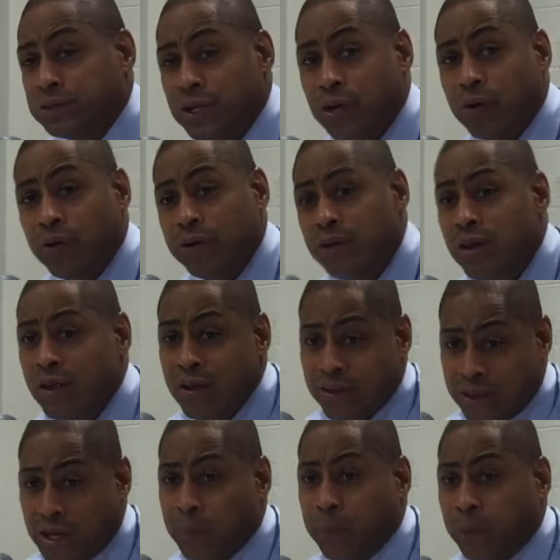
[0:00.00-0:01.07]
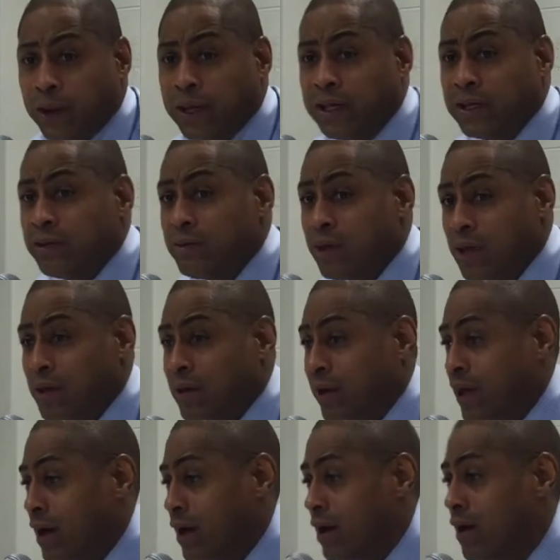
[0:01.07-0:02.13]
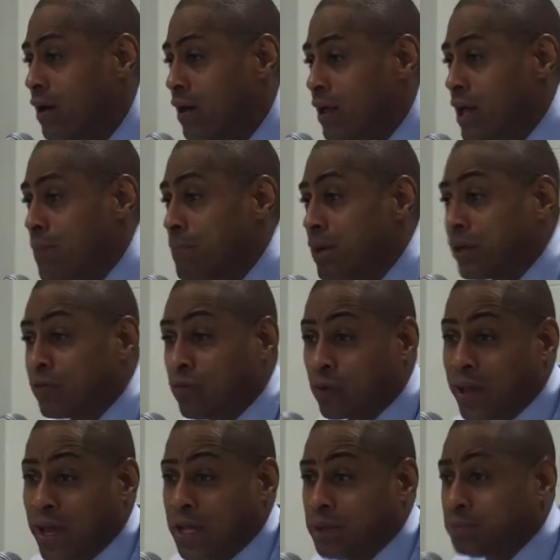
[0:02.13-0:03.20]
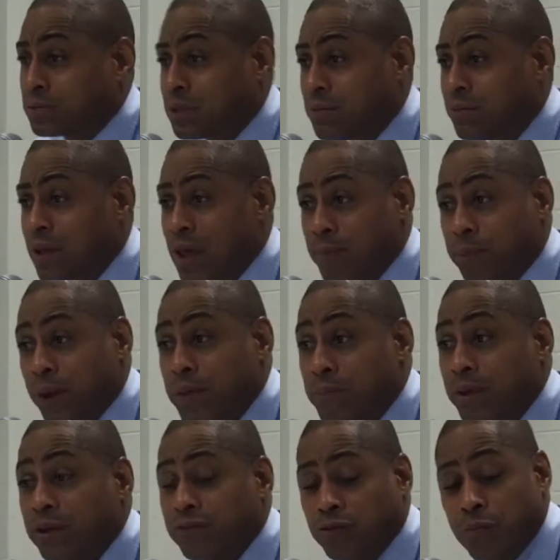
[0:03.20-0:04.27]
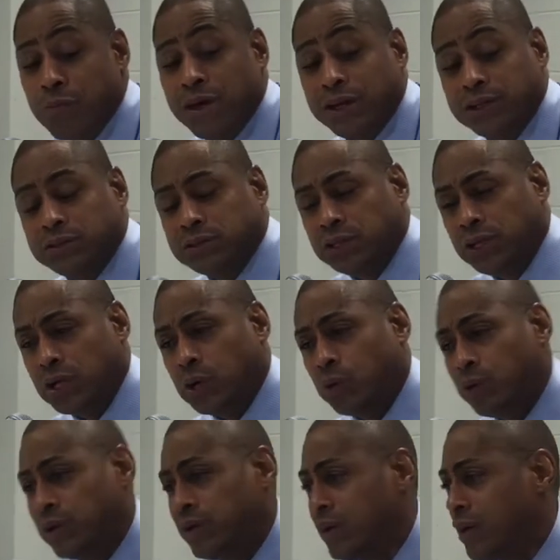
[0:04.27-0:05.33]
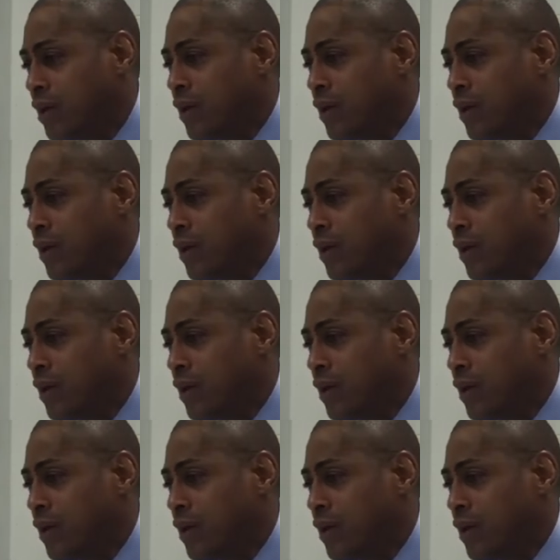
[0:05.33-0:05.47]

you know, and that have played in meaningful games and played meaningful minutes, you know.